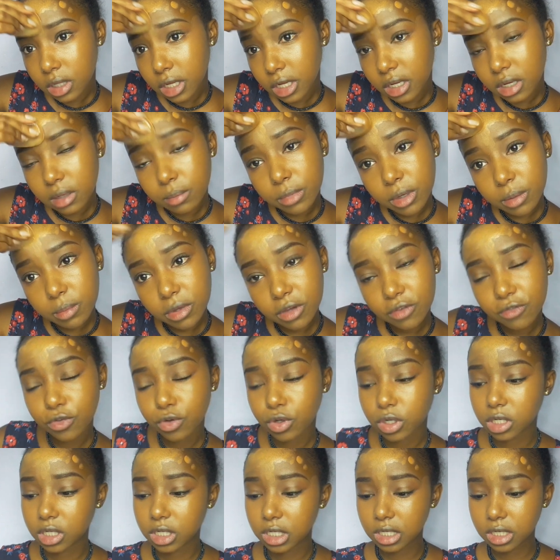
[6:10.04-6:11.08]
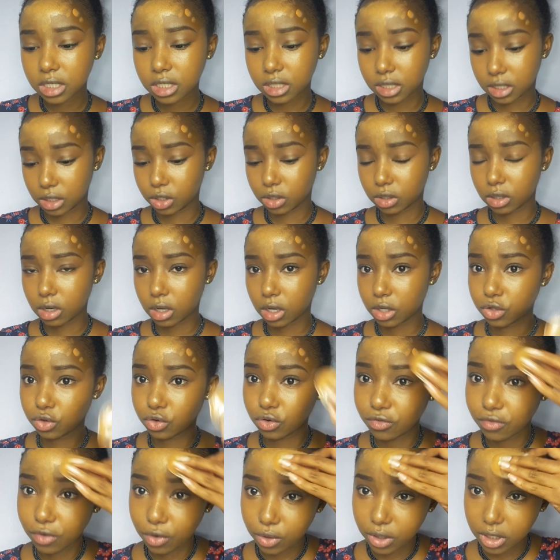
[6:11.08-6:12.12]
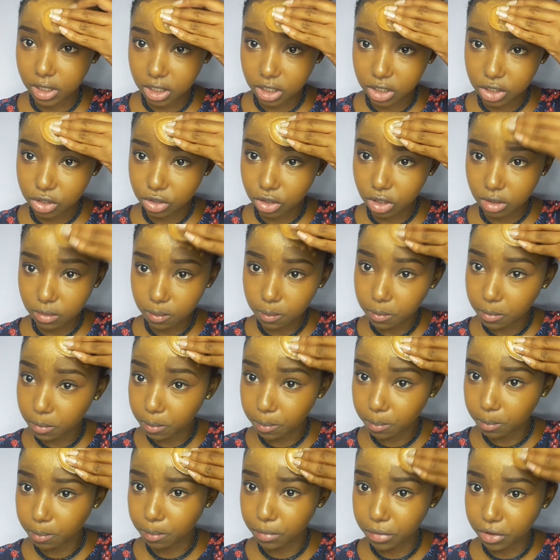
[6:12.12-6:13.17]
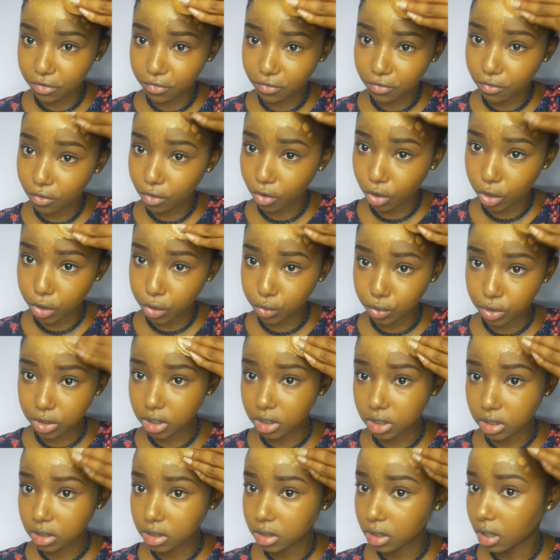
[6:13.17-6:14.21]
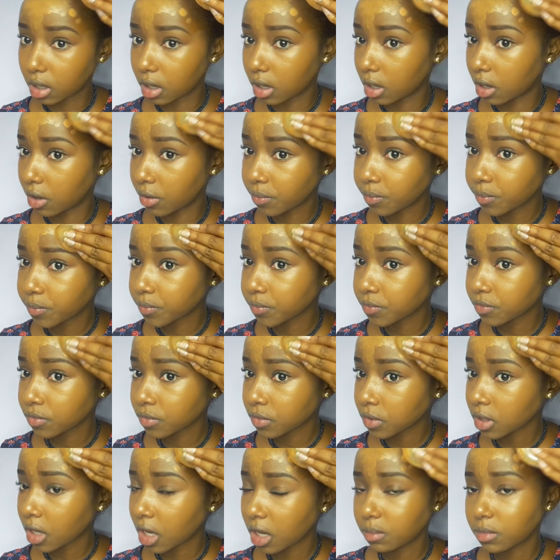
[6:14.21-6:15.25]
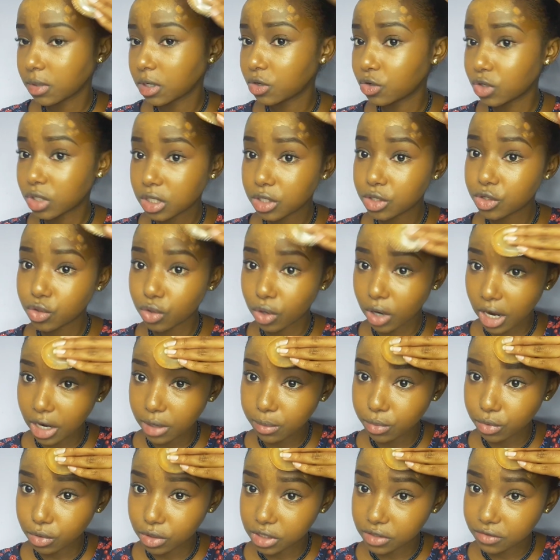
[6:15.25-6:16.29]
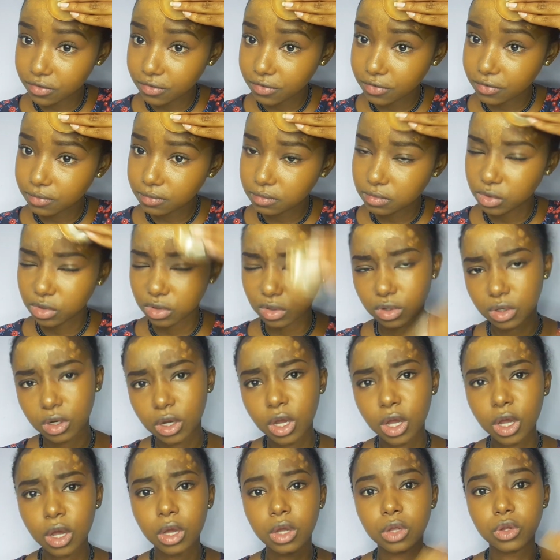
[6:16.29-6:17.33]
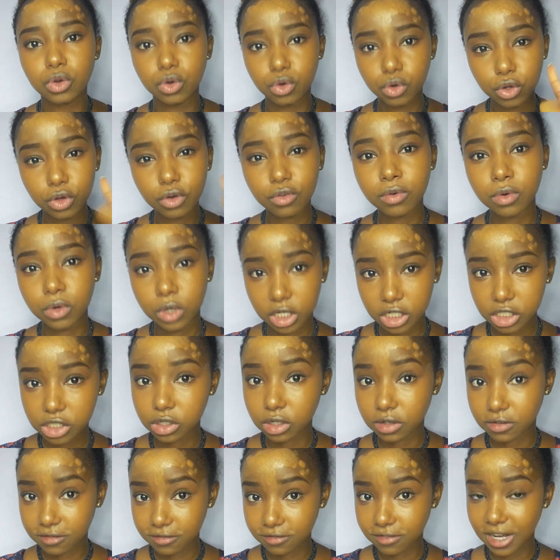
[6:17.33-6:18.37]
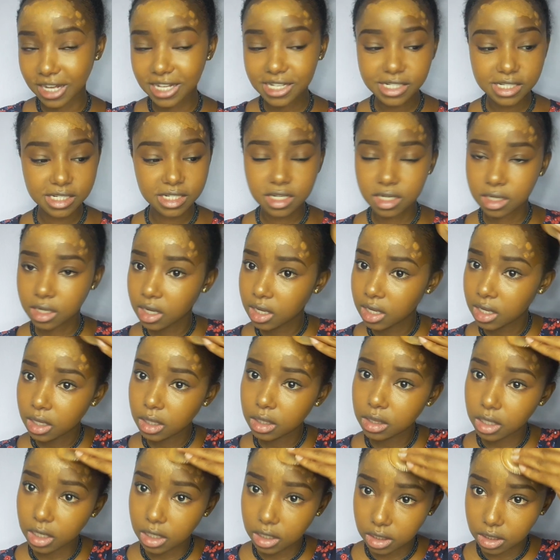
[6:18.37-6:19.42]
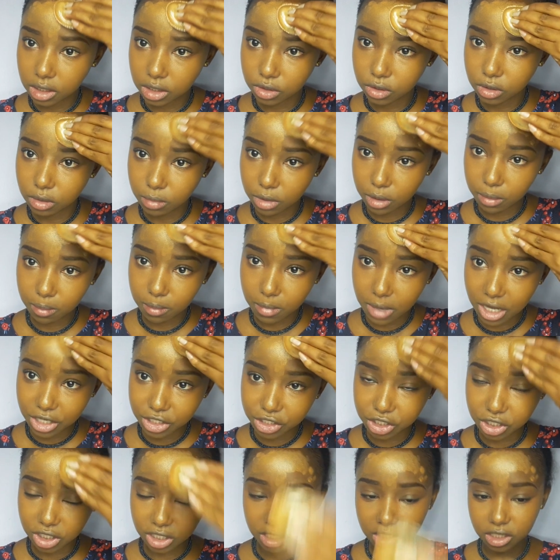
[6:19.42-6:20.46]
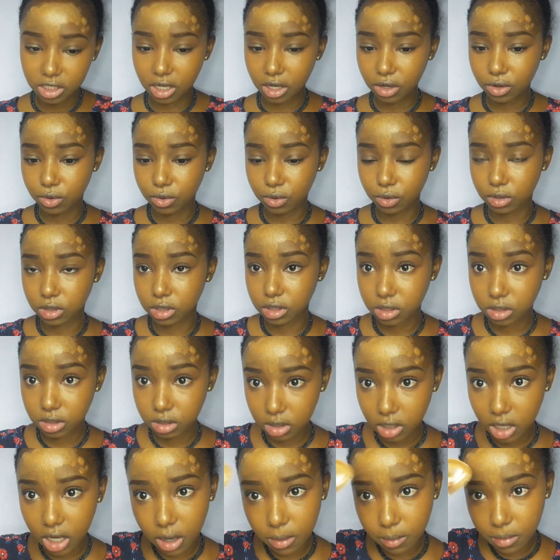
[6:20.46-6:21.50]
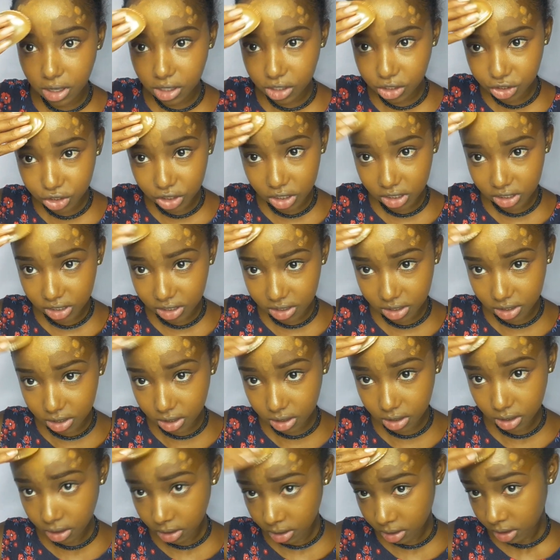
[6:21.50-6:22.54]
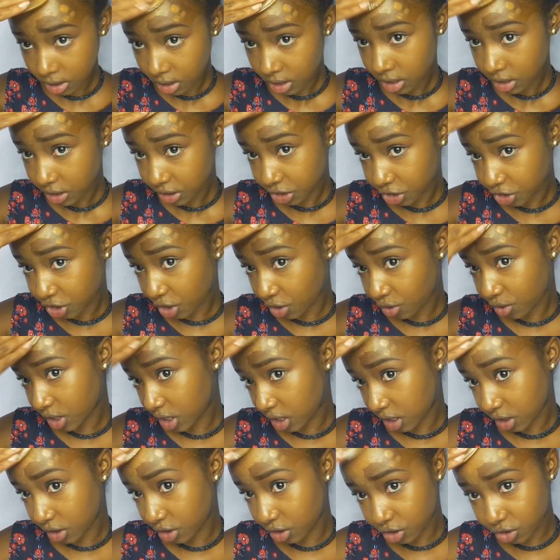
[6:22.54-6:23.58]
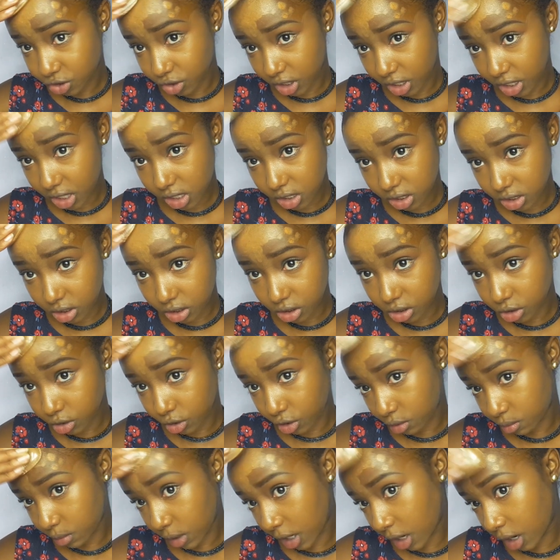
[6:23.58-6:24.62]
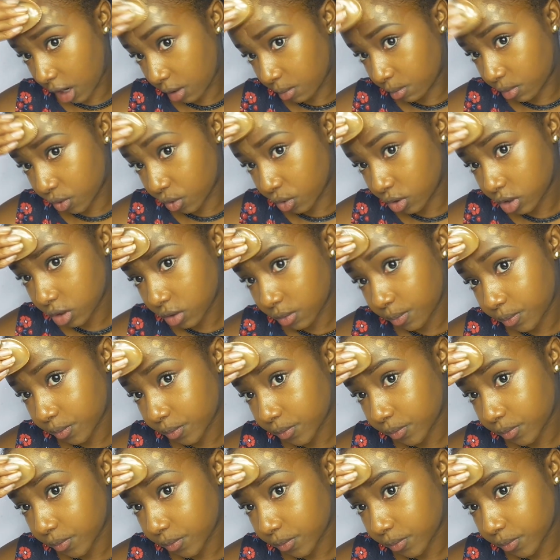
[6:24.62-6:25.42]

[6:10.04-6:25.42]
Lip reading: like maybe if you did your foundation before you did you did your eyebrows, you do your foundation first, then it will be much easier because I'm actually struggling not to get this on my eyebrows.